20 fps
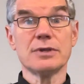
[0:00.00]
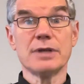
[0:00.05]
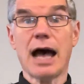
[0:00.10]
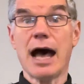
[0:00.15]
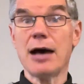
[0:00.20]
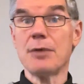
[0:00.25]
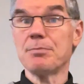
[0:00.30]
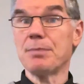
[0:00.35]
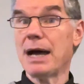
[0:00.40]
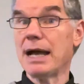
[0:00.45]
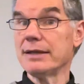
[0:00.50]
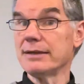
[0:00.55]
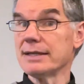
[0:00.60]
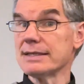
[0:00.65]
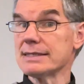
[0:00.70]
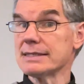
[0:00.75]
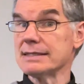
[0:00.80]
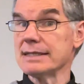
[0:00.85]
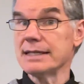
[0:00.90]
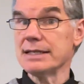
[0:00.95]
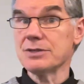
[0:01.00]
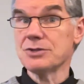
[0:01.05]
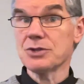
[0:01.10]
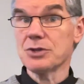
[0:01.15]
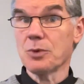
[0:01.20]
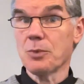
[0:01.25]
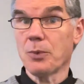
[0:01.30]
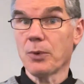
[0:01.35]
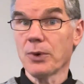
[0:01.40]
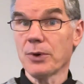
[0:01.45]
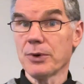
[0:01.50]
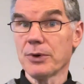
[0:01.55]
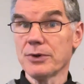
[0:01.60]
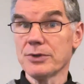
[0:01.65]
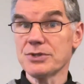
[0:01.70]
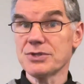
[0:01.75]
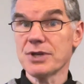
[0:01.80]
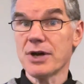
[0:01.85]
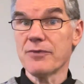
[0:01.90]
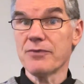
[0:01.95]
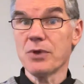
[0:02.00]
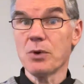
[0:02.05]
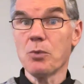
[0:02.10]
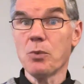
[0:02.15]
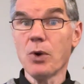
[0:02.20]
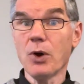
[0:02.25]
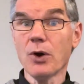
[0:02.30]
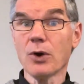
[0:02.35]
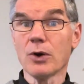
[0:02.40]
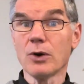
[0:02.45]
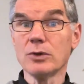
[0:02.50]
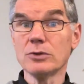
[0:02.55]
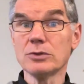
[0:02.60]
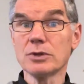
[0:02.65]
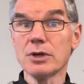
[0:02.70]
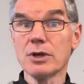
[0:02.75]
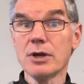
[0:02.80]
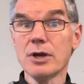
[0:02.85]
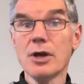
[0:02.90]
Not by listening to the words of the world,